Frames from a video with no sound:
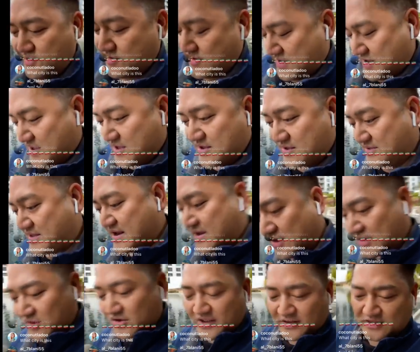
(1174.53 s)
dude,
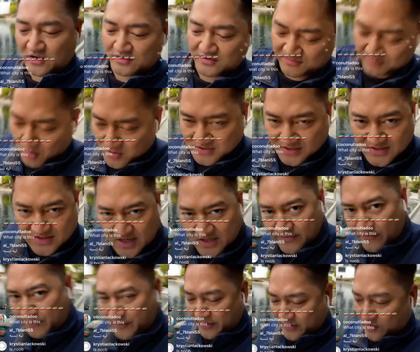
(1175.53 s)
take a look at the most
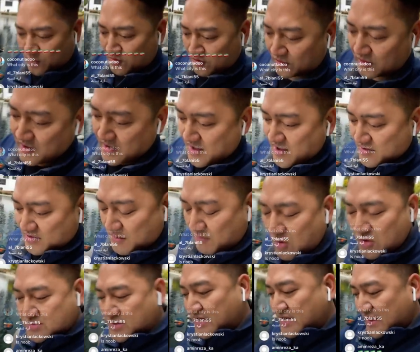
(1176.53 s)
successful people in the world.
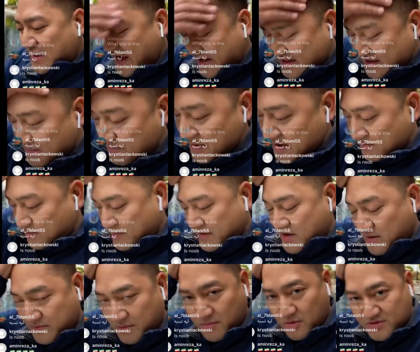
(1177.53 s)
The most unlikely
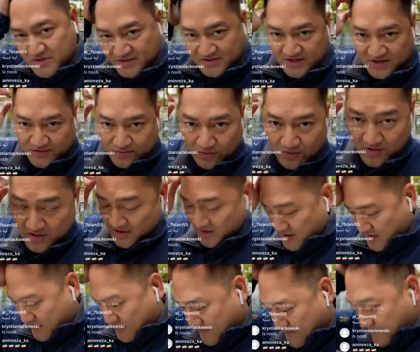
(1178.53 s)
people become the most successful.
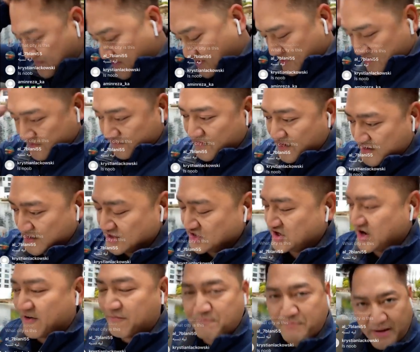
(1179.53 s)

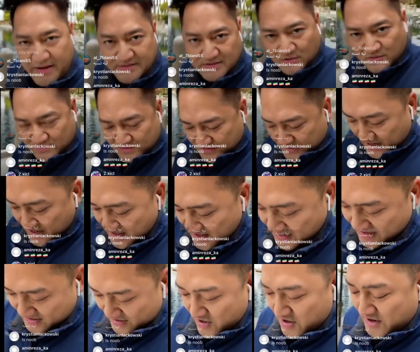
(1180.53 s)
Fucking Jeff
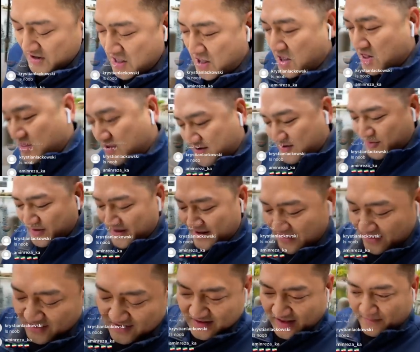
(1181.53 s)
Bezos. look, look at
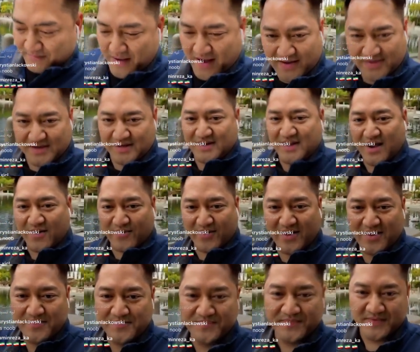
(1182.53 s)
what he looked like back in the day,
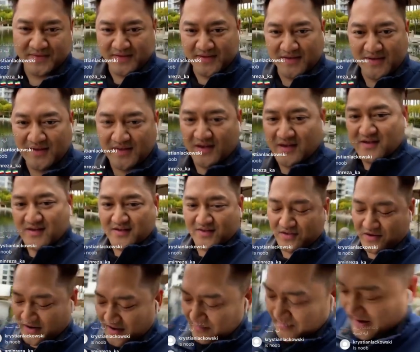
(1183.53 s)
right?
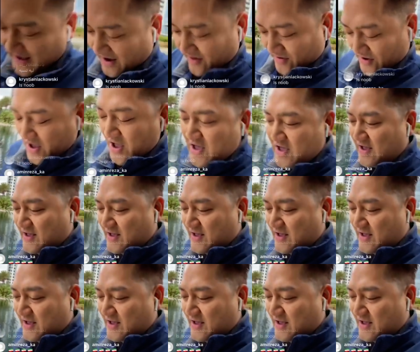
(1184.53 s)
Look at him now.